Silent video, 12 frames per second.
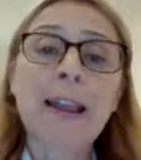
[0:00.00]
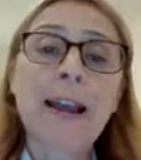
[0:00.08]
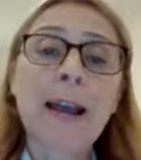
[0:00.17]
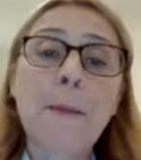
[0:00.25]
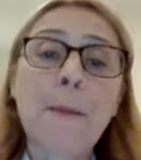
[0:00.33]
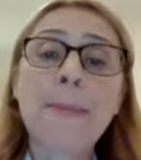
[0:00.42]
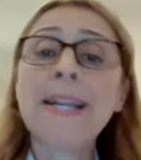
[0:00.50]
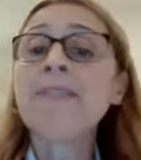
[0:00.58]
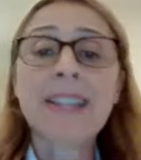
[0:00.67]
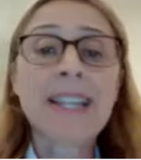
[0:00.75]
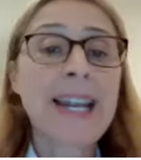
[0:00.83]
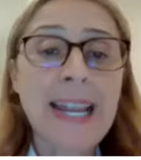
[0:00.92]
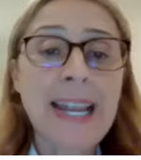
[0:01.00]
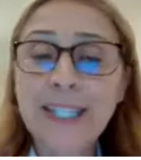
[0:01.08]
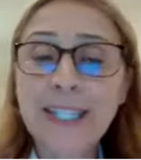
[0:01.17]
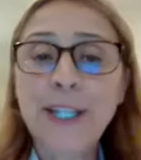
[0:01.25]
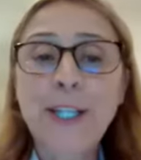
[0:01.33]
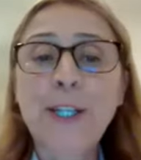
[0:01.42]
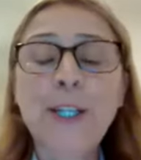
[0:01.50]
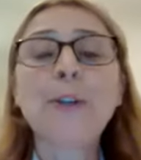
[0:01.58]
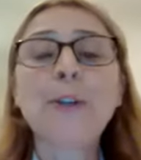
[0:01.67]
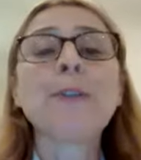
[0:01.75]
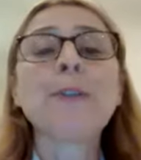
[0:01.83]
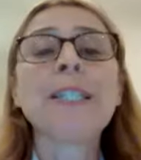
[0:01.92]
but nevertheless,
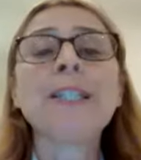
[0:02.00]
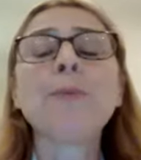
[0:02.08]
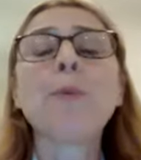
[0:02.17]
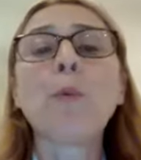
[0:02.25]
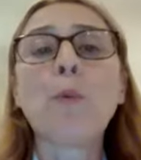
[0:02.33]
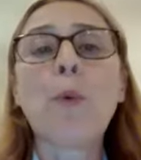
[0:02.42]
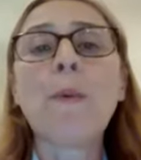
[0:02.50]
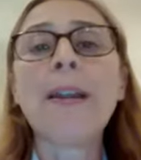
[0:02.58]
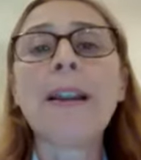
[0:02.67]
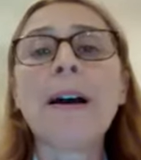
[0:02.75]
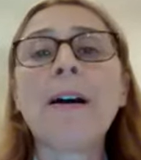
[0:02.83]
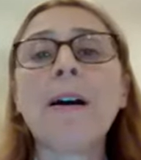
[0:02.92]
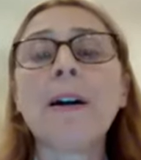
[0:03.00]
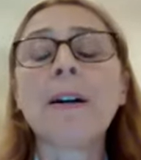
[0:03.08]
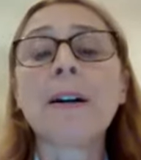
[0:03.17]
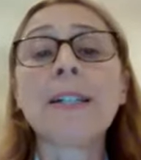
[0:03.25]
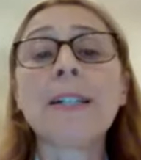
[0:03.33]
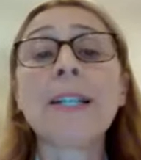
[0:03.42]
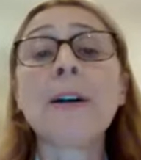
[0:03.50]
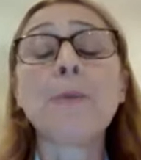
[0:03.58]
this is what women are